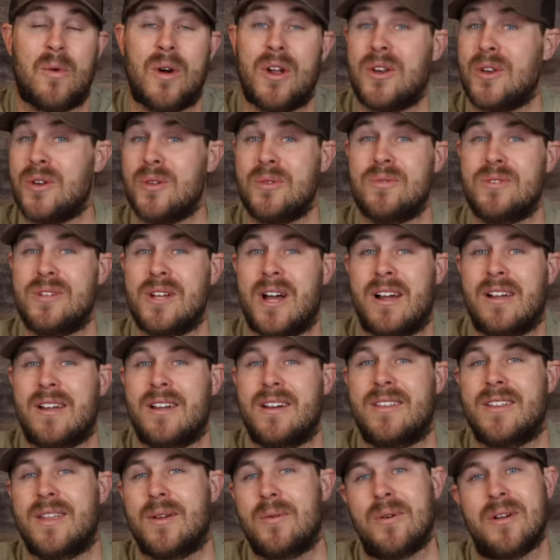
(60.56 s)
what new duck
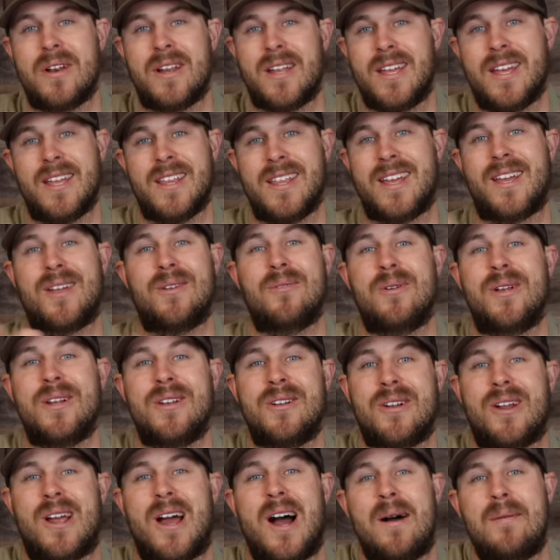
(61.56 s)
gun they want to get, they can
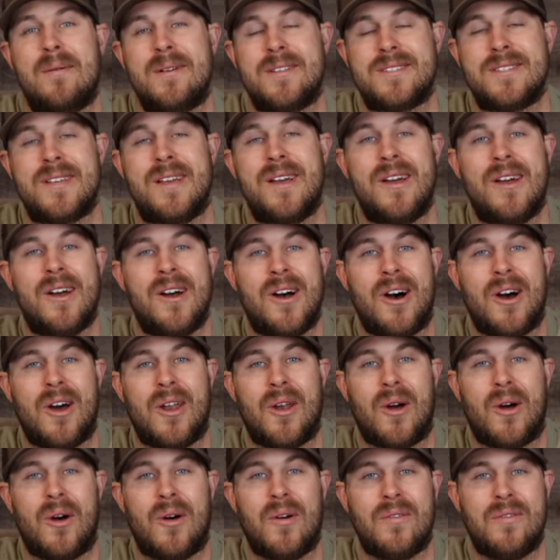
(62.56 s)
read your comments
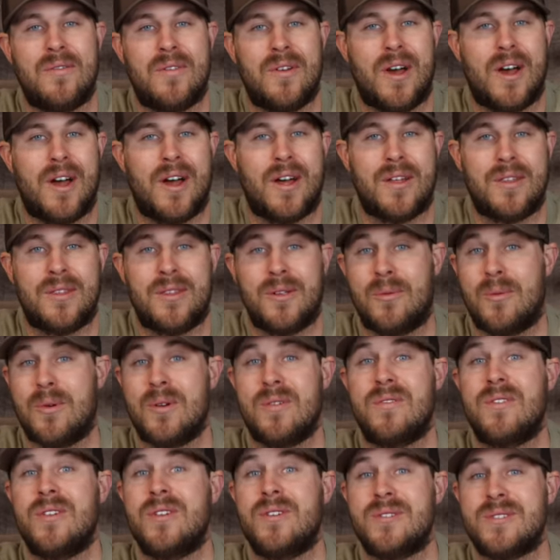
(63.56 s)
on all of the
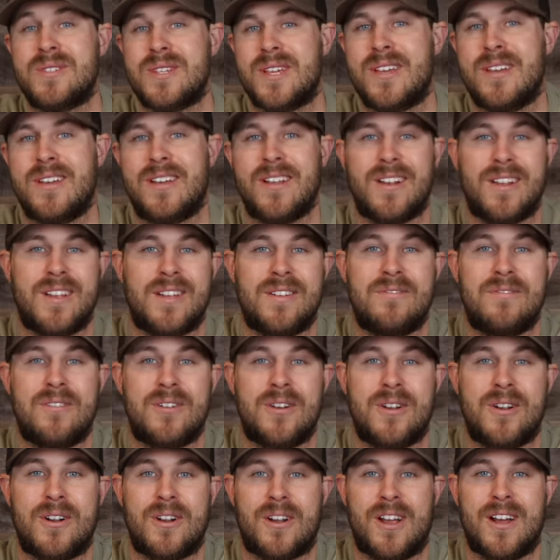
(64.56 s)
reviews that you can leave
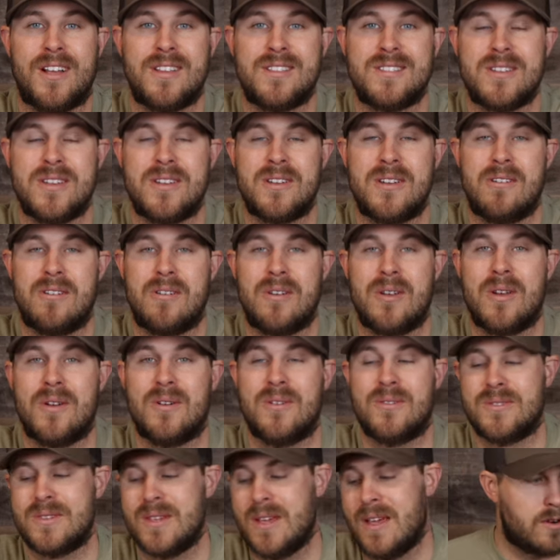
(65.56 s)
for your guns that you
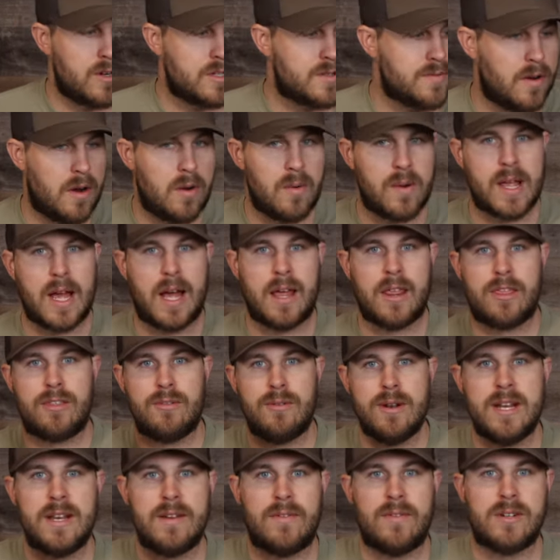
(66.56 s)
use. First of all, we got
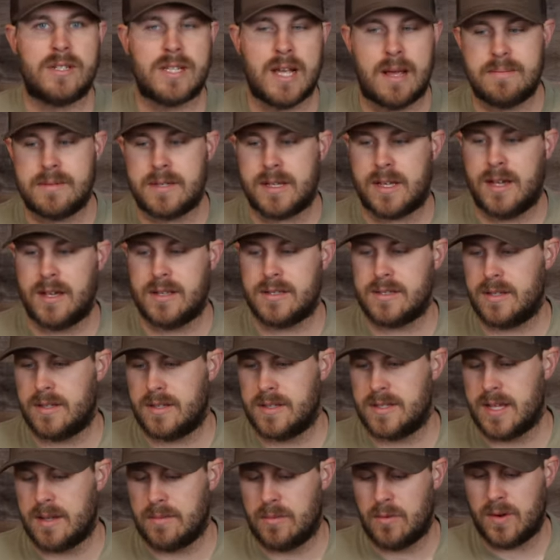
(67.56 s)
three different types of guns on
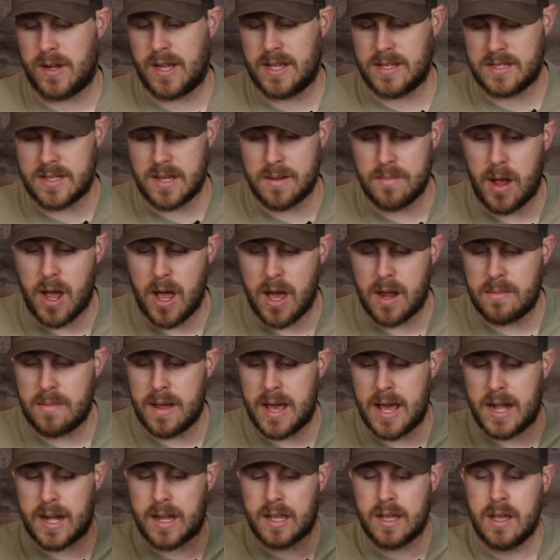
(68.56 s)
the table. We got
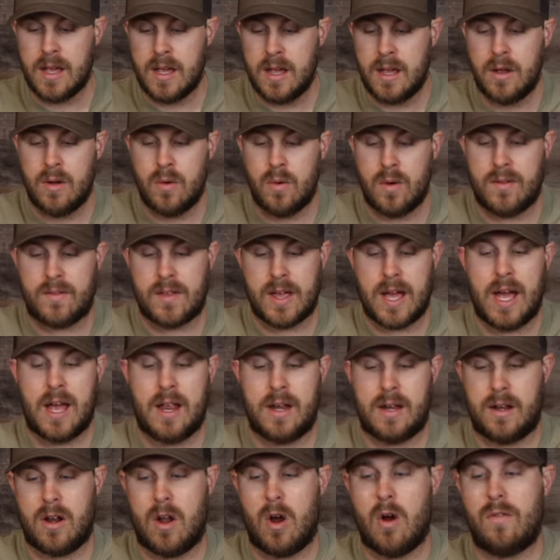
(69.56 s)
semi-automatic, we've
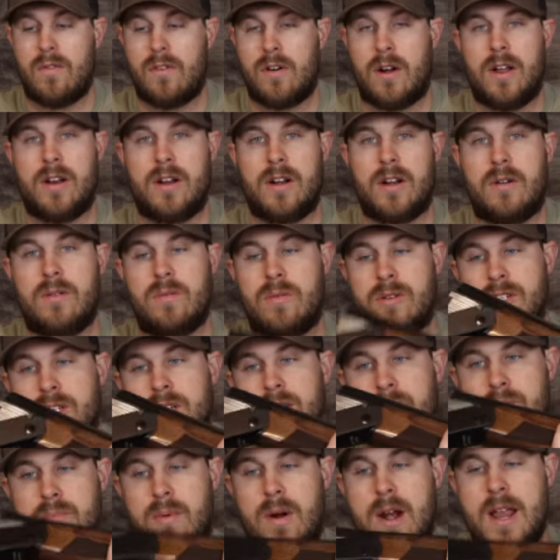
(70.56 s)
got an over-under, which
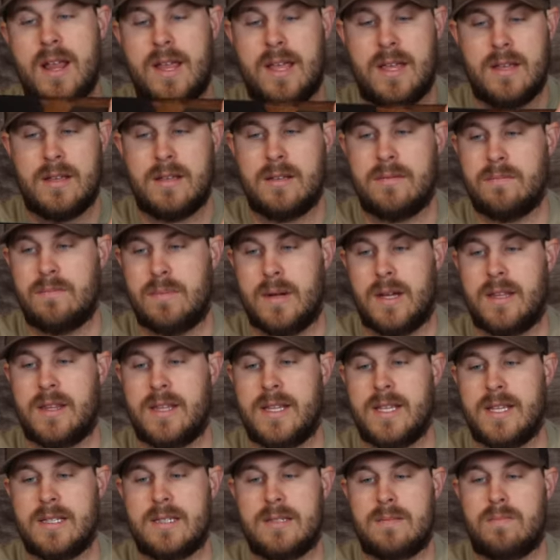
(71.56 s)
is break,
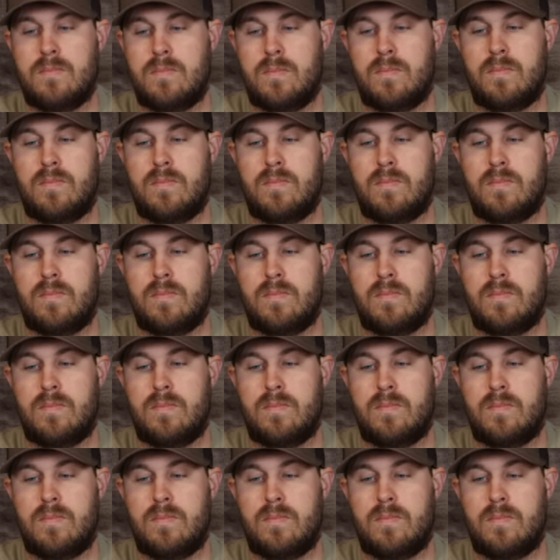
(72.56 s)
but these